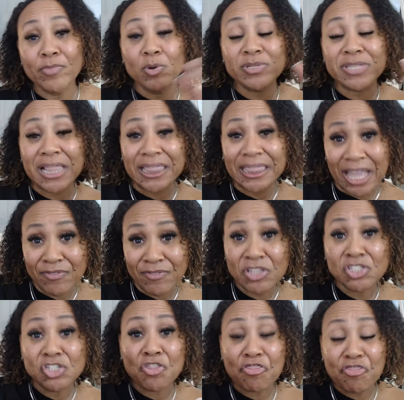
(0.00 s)
those eleven
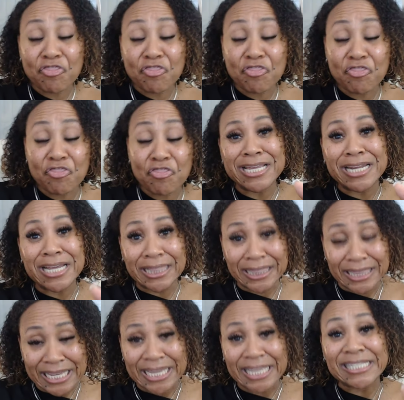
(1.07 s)
to thirteen
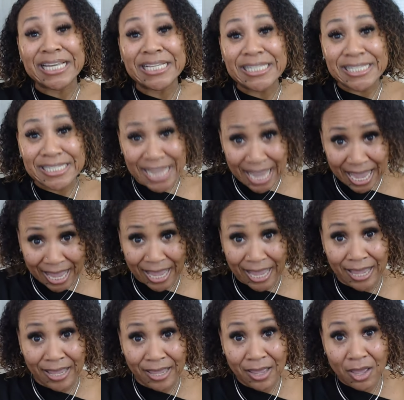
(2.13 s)
leads a
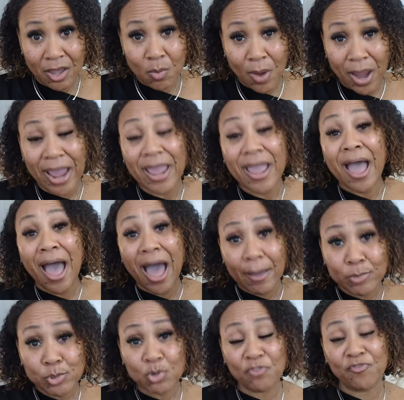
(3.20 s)
day, right, I'm
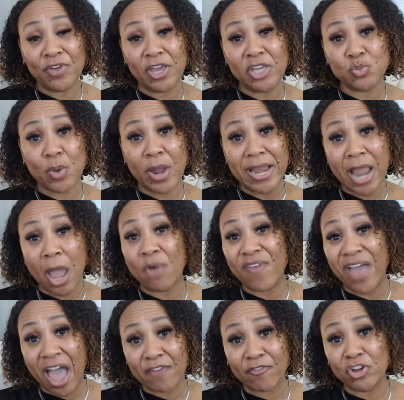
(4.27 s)
to a phase right now of
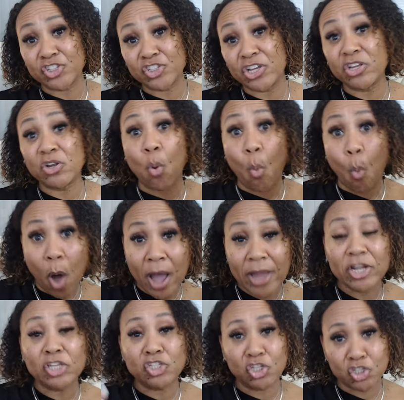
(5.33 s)
averaging one
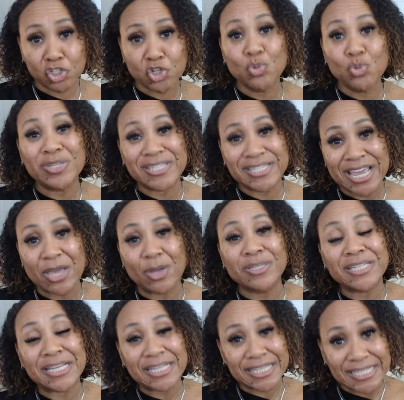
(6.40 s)
to two sales
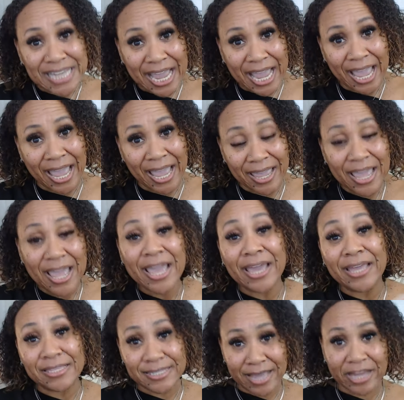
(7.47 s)
a day
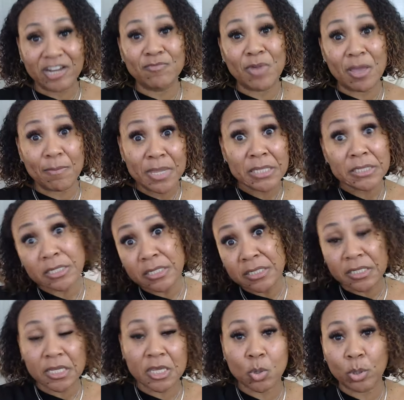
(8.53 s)
inside of my business to
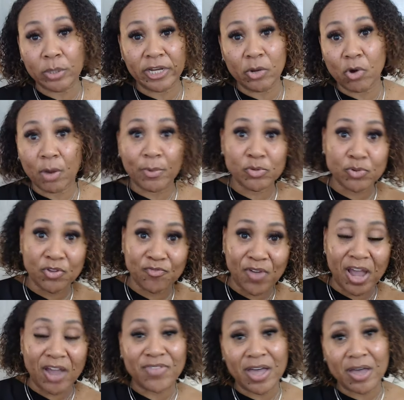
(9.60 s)
equal anywhere between
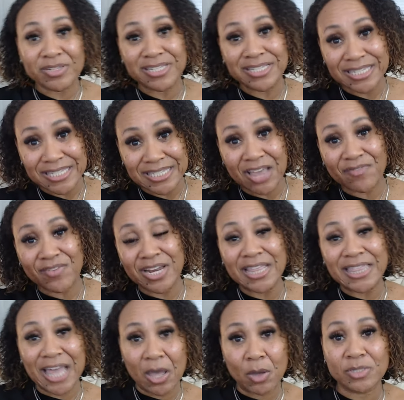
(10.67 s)
five thousand to seven
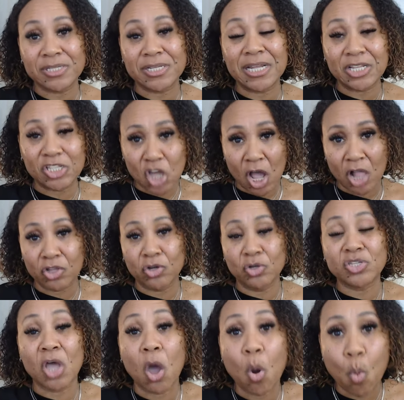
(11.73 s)
thousand dollars
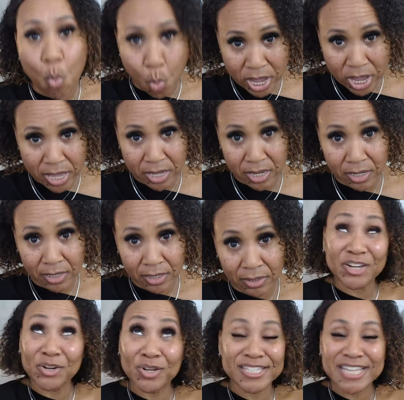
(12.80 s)
a week.
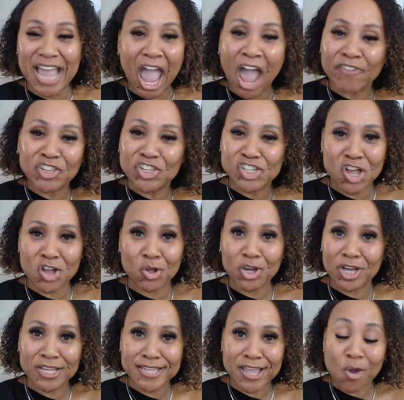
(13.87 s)
Seriously, I have to chuckle
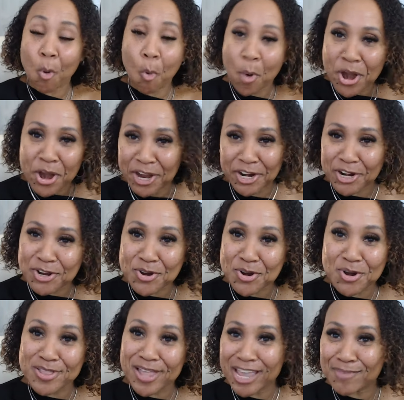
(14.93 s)
because, like, where can a
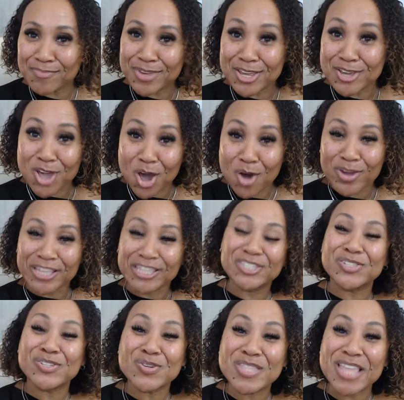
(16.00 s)
girl like me go and
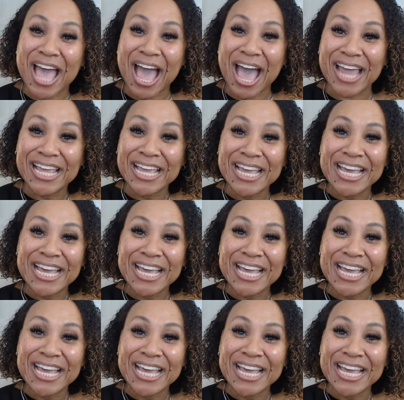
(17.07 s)
do that?